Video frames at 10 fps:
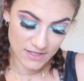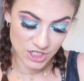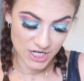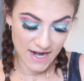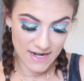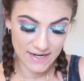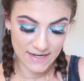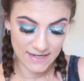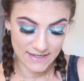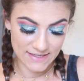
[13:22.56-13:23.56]
in the shade
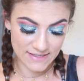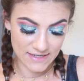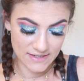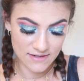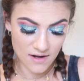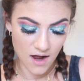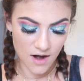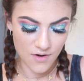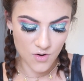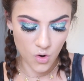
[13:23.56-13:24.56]
Glisten.
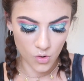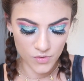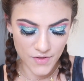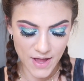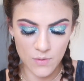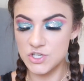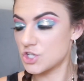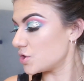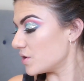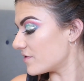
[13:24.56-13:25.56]
I recall that there were
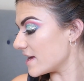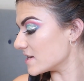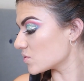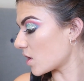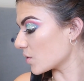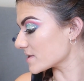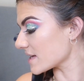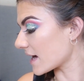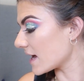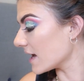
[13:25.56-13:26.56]
two of these. One was
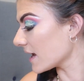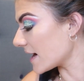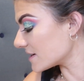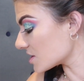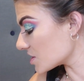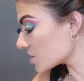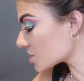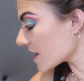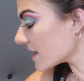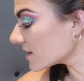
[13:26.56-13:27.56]
like a lighter
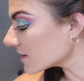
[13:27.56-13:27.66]
shade